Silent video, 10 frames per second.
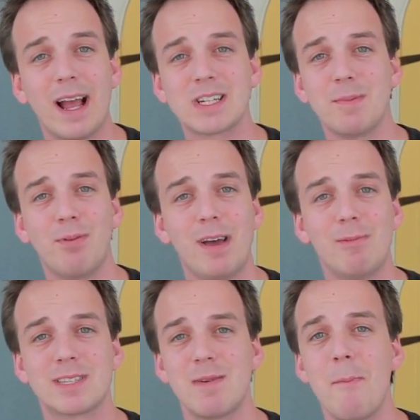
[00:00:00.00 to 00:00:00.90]
I actually played
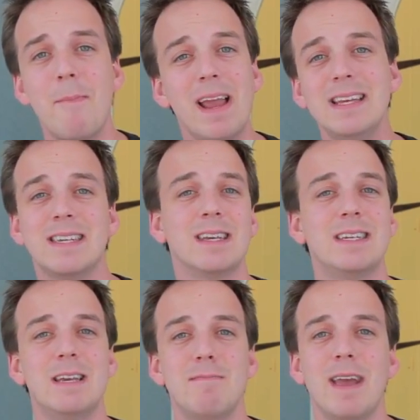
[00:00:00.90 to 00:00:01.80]
with some amazing
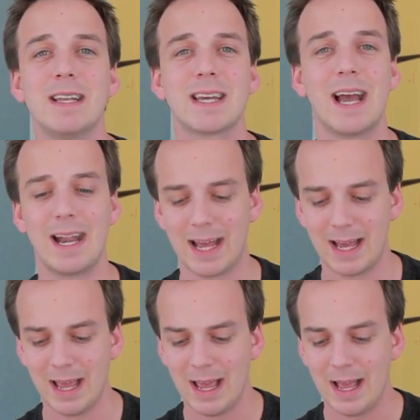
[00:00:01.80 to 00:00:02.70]
teammates. I had a
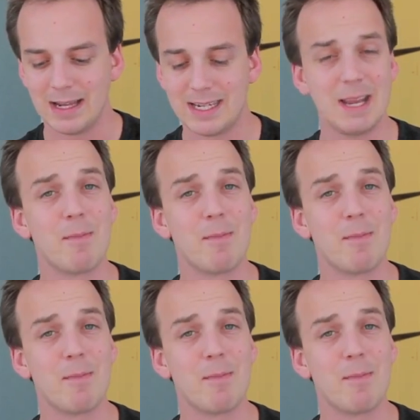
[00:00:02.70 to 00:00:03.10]
uh, T.